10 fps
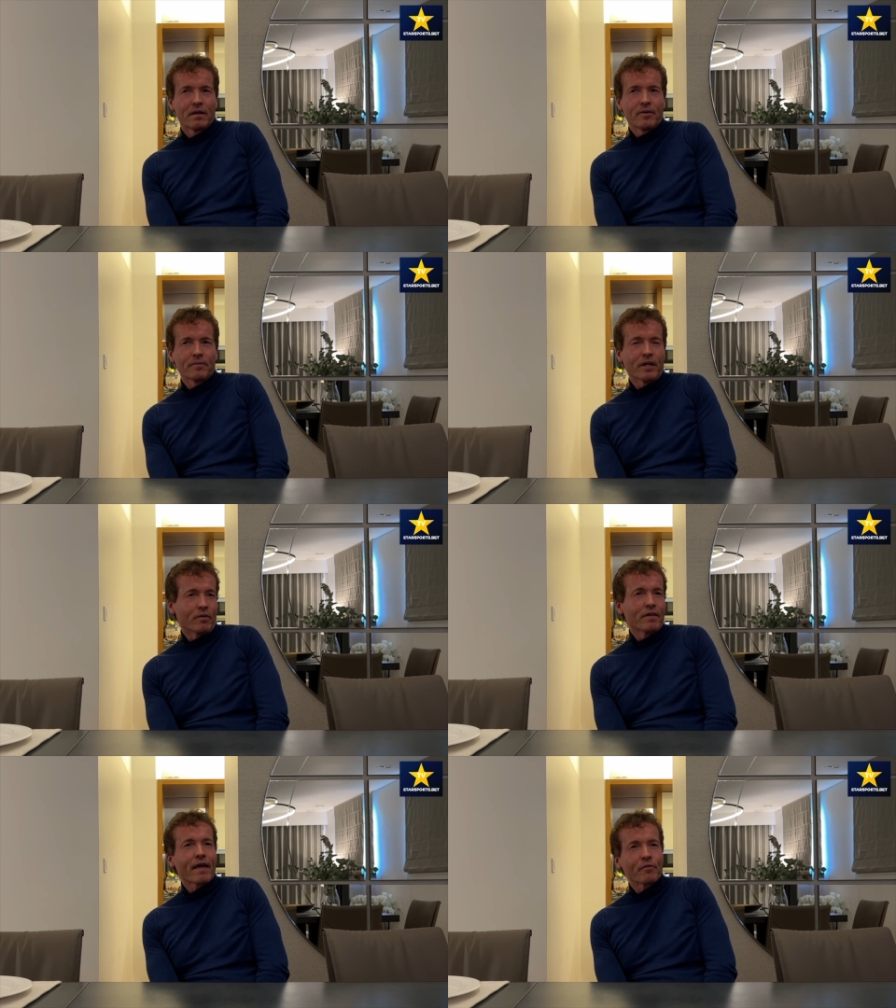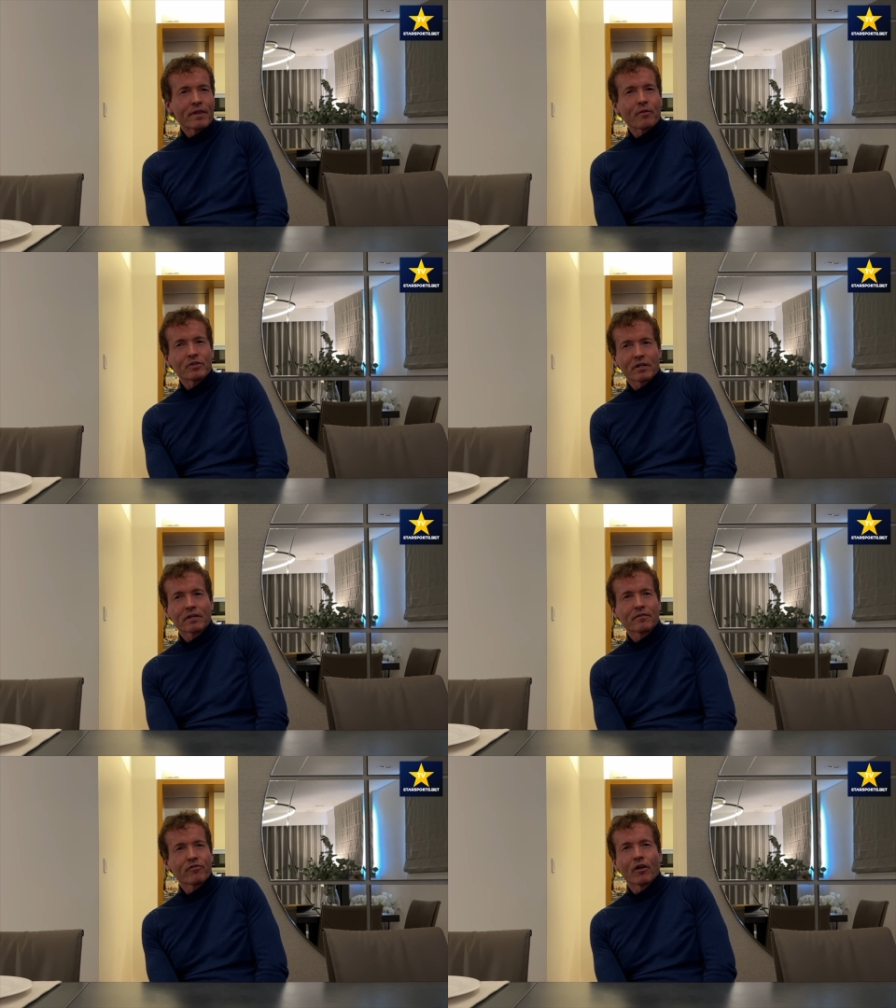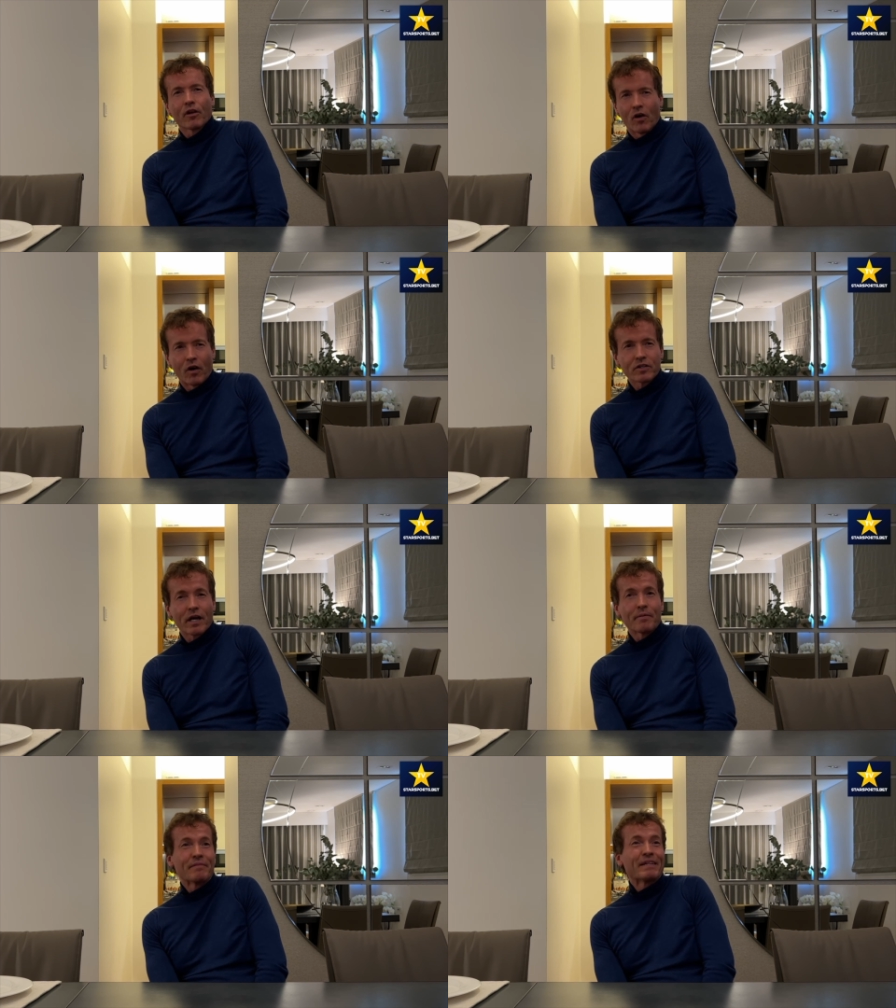you know, and that was for a long time.